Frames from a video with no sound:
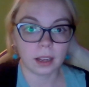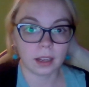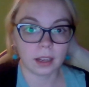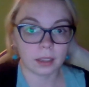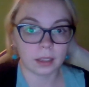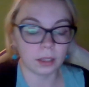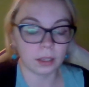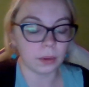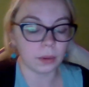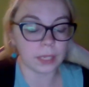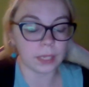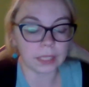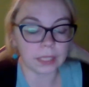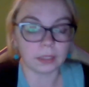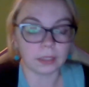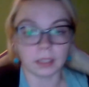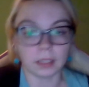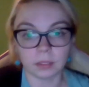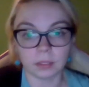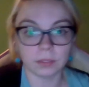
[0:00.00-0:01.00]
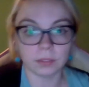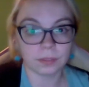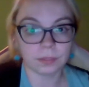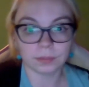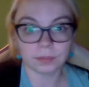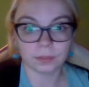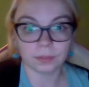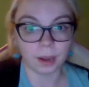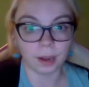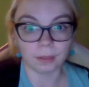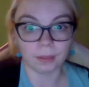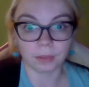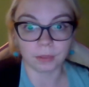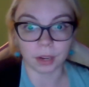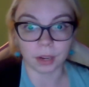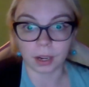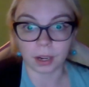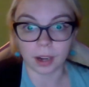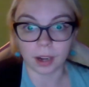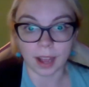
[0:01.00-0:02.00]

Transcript: going to live rent-free